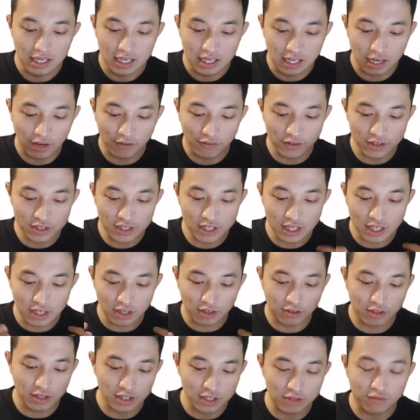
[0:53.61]
it has actually
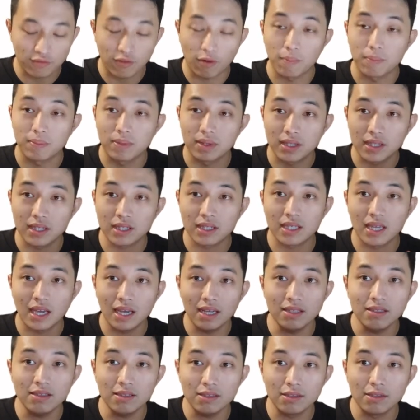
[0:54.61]
increased from
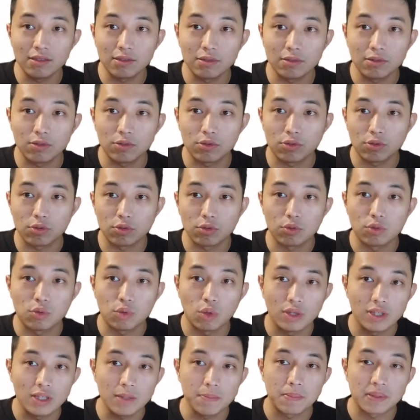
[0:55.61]
10 to
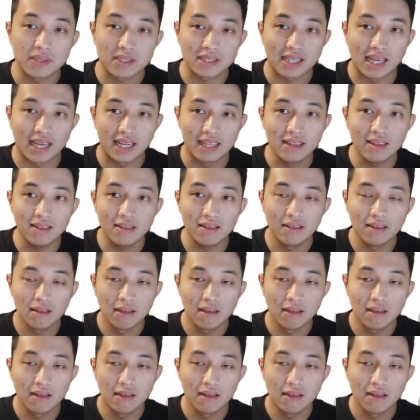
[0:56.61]
20%